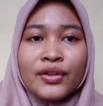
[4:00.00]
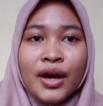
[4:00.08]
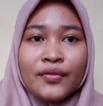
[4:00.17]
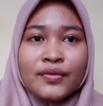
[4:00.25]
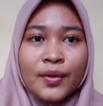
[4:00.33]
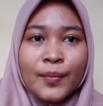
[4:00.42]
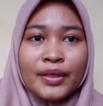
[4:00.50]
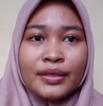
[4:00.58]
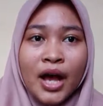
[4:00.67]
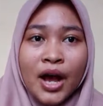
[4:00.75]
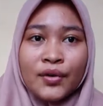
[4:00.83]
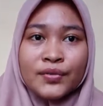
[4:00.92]
Uncountable
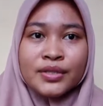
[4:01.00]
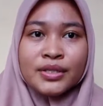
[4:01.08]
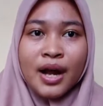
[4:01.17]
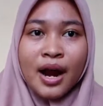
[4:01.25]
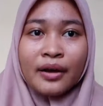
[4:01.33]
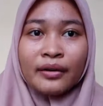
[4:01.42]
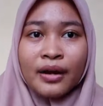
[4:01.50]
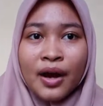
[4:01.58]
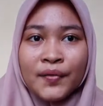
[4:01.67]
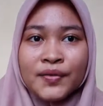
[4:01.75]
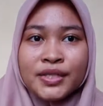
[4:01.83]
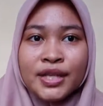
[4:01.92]
nouns are
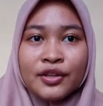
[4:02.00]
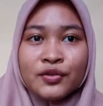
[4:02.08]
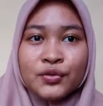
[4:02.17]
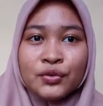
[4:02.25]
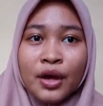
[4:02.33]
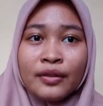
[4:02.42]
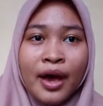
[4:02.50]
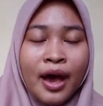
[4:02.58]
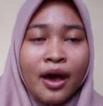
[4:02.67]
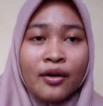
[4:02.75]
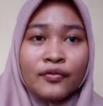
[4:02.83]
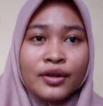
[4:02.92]
nouns that do not
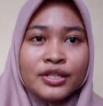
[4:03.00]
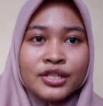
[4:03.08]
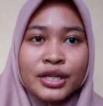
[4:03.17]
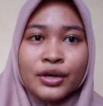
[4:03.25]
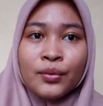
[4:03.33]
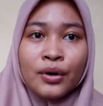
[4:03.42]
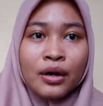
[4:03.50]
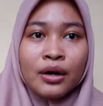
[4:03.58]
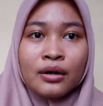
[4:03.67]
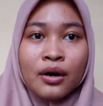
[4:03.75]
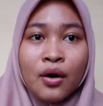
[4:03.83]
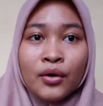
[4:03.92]
have a
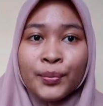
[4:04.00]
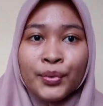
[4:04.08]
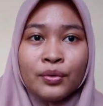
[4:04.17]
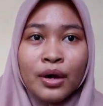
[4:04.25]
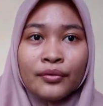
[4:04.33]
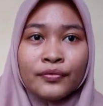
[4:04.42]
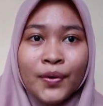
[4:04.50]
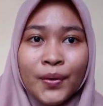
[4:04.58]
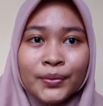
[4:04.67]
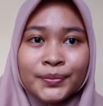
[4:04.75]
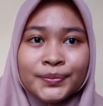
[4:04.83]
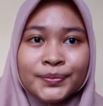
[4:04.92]
singular or plural
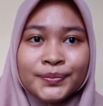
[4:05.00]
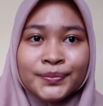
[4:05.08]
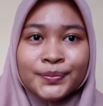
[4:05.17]
form.